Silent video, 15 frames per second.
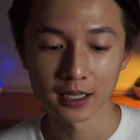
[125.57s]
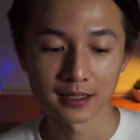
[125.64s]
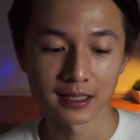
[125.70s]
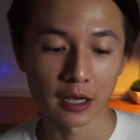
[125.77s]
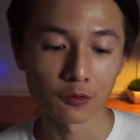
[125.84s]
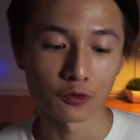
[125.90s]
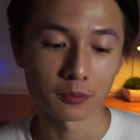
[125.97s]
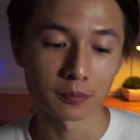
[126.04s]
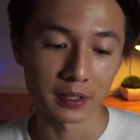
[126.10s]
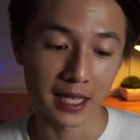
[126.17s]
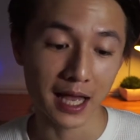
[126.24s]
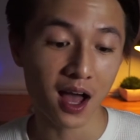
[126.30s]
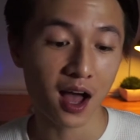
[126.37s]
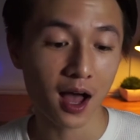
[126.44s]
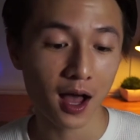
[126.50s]
there would be
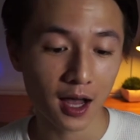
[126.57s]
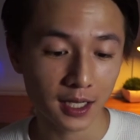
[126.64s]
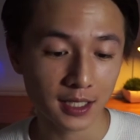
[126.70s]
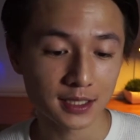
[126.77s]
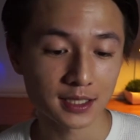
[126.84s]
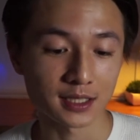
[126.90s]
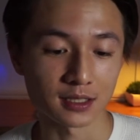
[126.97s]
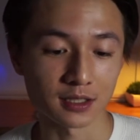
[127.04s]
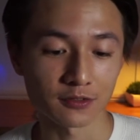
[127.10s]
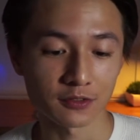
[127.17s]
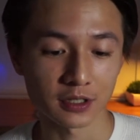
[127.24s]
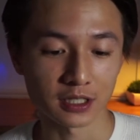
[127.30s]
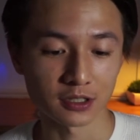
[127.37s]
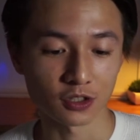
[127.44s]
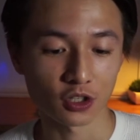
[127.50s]
high
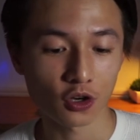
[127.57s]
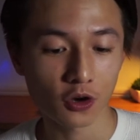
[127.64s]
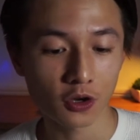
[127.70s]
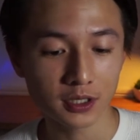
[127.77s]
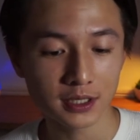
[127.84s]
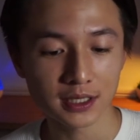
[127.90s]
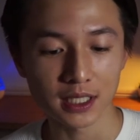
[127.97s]
significant cost